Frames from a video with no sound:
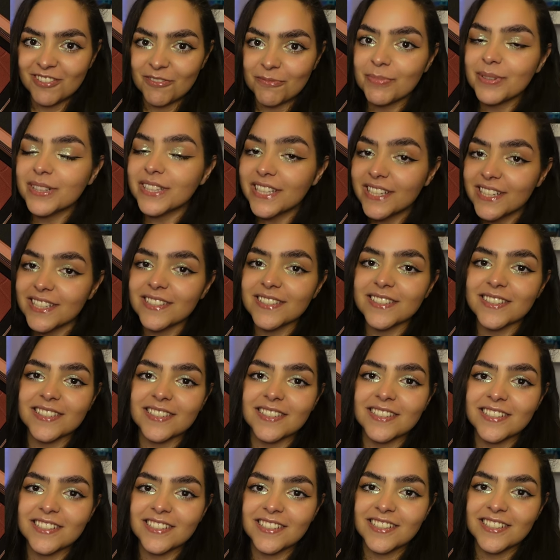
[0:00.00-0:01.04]

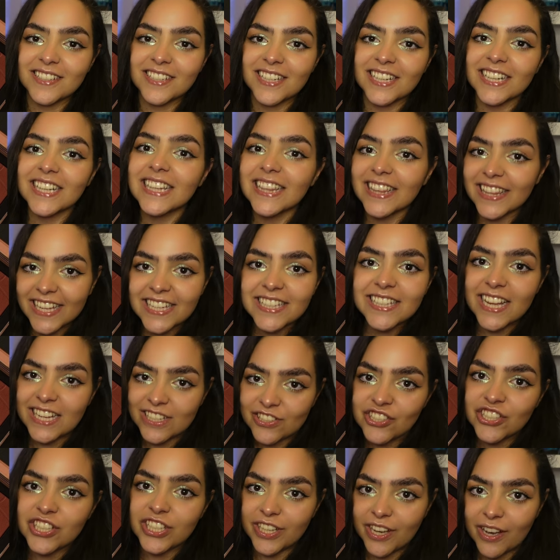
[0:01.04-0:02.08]
Please, let that
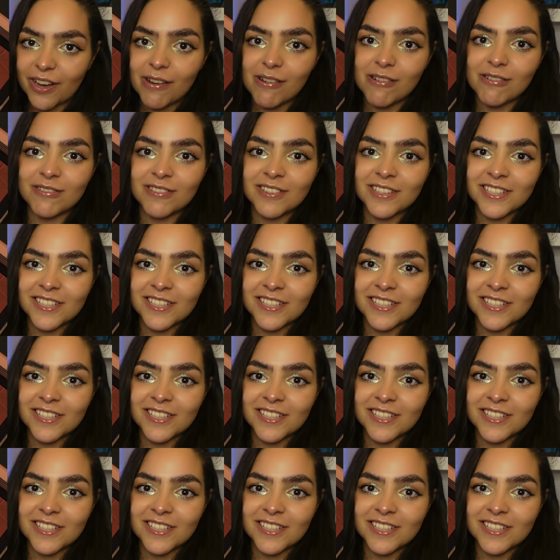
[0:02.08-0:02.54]
shit go.